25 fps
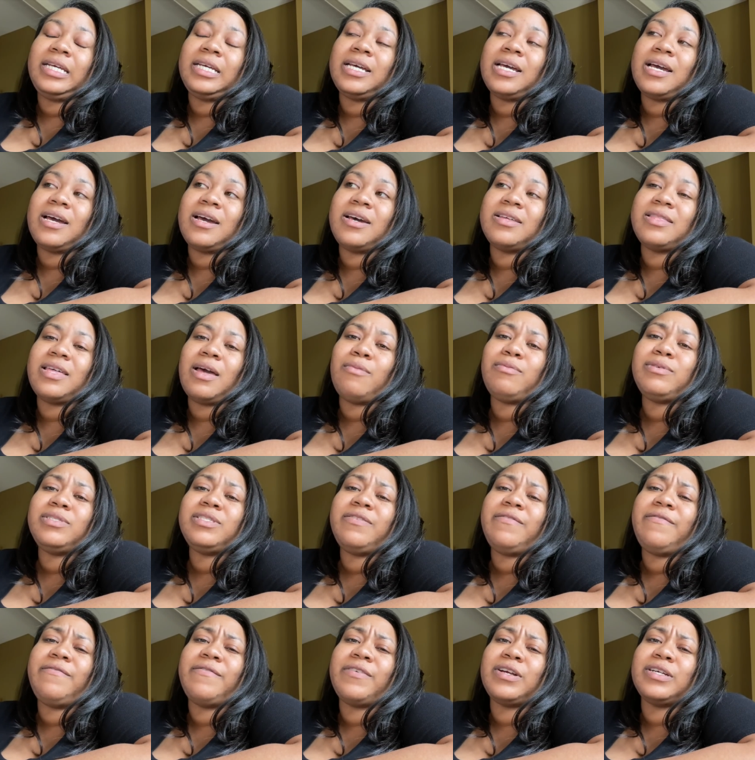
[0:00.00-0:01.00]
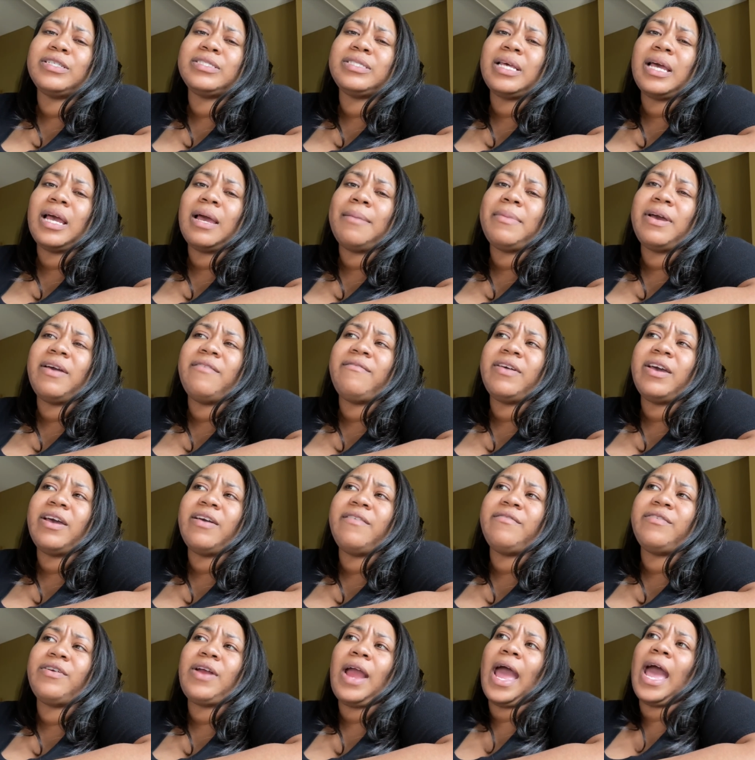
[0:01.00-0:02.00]
Uh, that was the first time I've
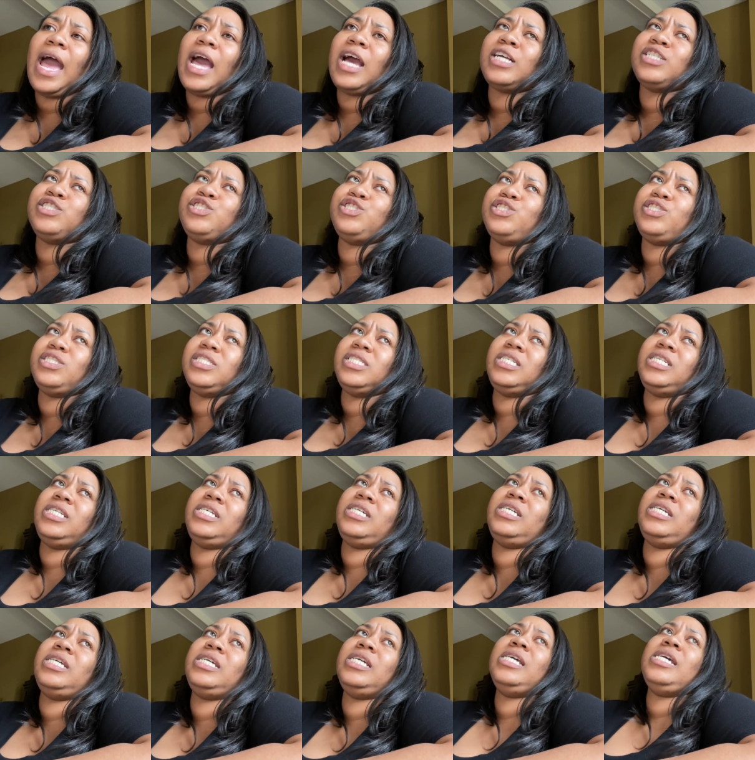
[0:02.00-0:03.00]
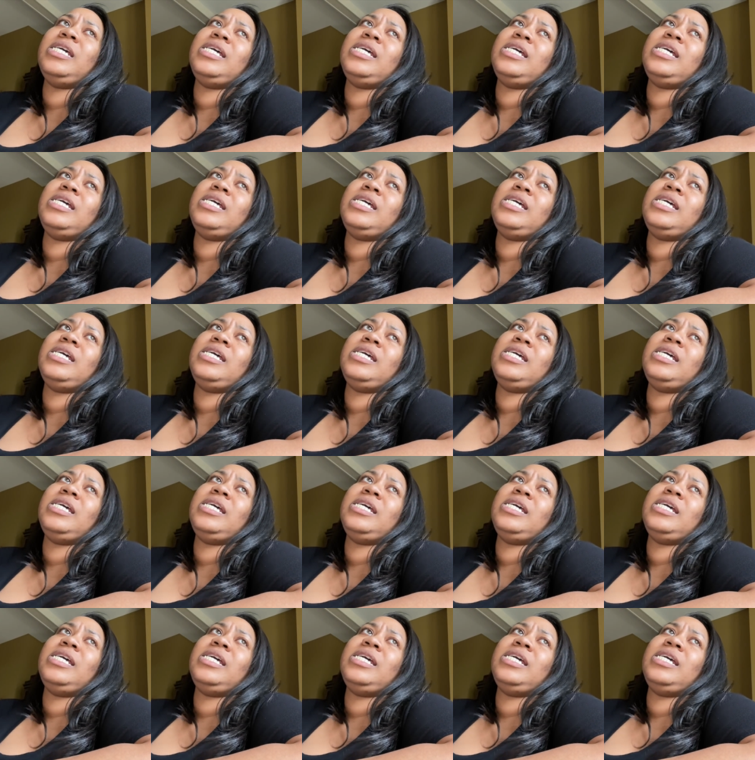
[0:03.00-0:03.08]
ever actually